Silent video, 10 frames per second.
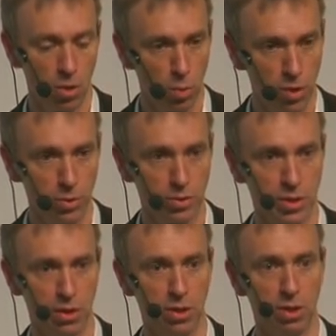We
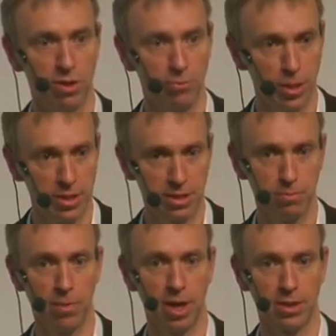also knew if we
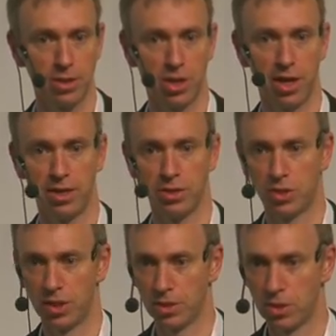didn't make the
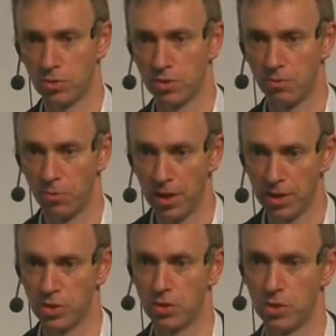change in the sort of
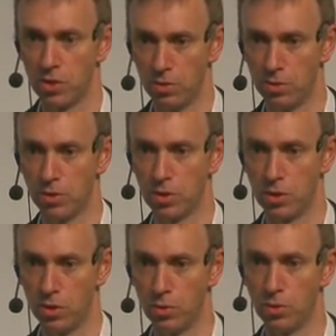things that students
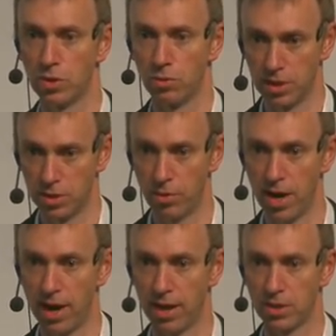use to
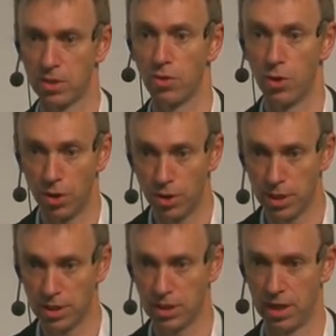interact, the
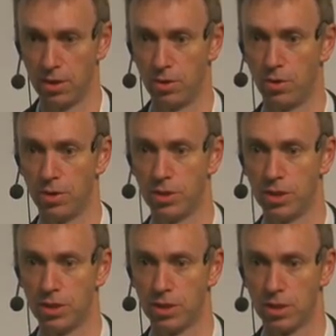learning
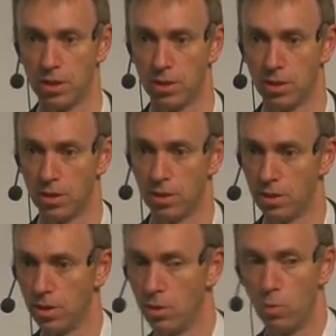technologies,
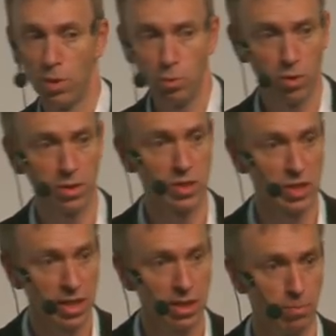we wouldn't
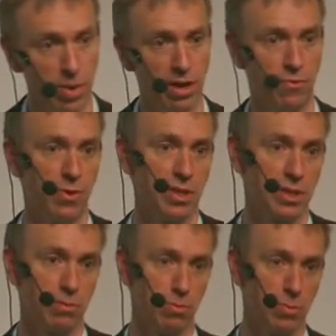see the
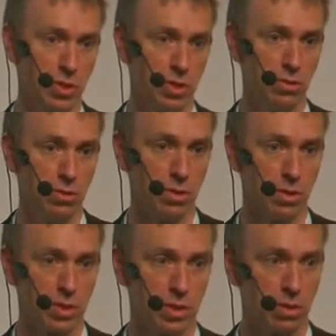benefits from the
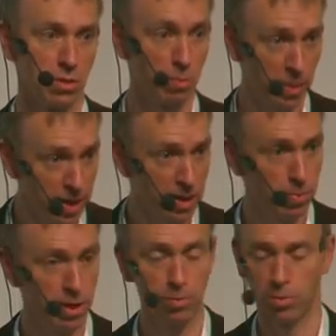students, the key
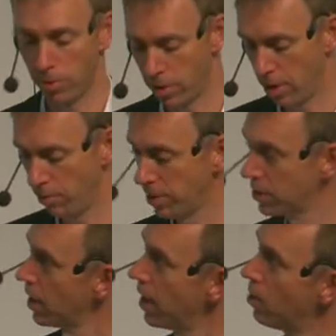people we were hoping
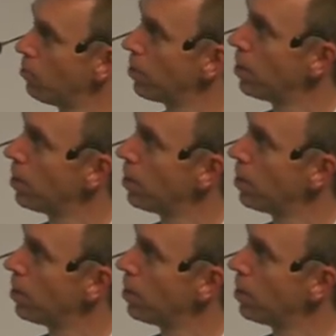to help.